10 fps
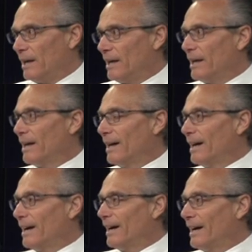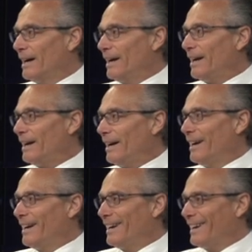
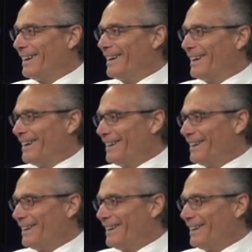The person shown says nothing.